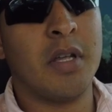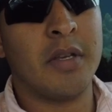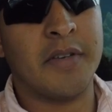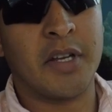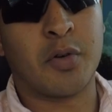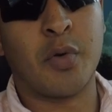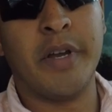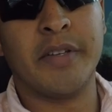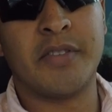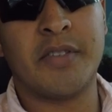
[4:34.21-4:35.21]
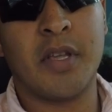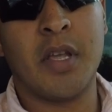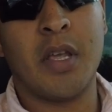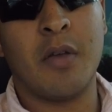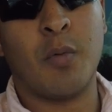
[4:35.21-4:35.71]
decreased
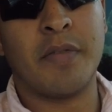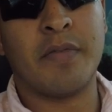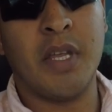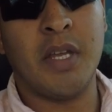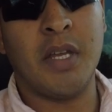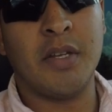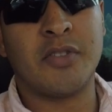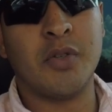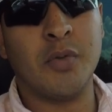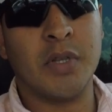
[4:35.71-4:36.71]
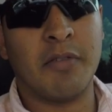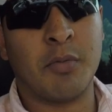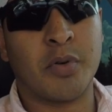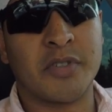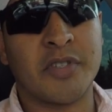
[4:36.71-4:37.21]
with the suit level
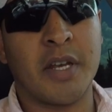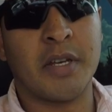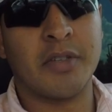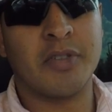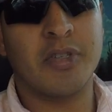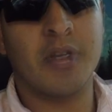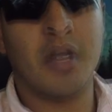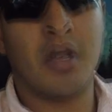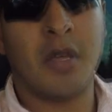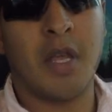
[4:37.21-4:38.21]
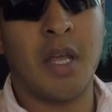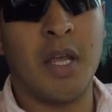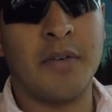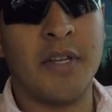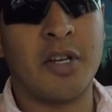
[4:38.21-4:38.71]
percentage. All right,
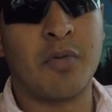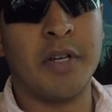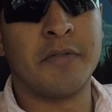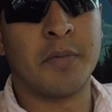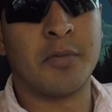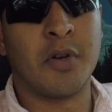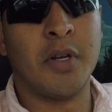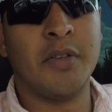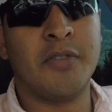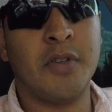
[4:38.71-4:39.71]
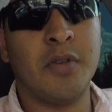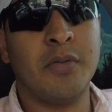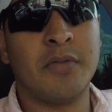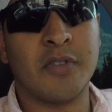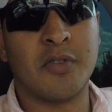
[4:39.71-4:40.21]
it decreased from
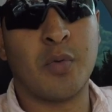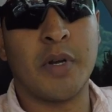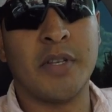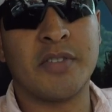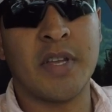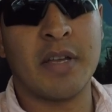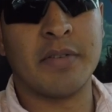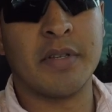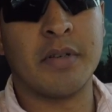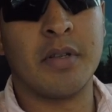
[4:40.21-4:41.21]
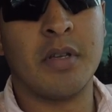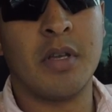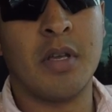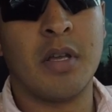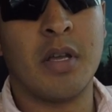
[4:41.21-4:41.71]
32 to 27
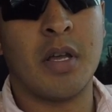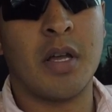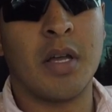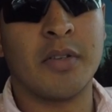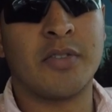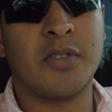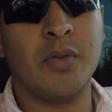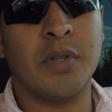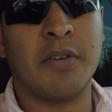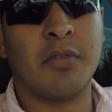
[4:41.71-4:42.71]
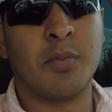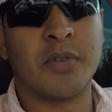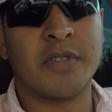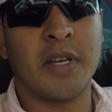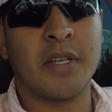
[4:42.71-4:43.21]
suit level
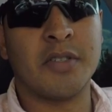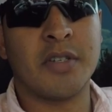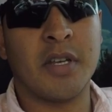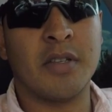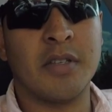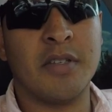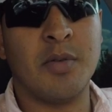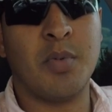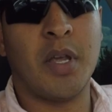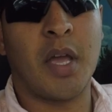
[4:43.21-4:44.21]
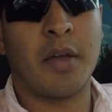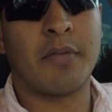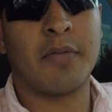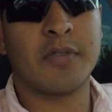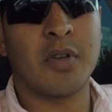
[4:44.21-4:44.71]
percentage in the DPF.
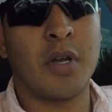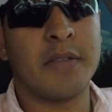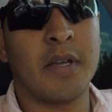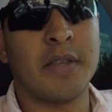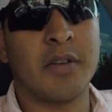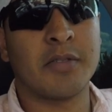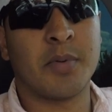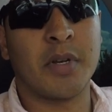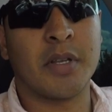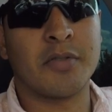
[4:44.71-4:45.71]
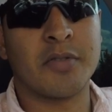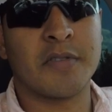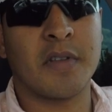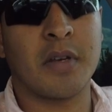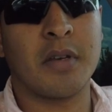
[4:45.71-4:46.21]
So I thought that was pretty
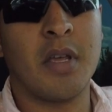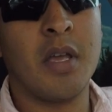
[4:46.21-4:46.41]
interesting.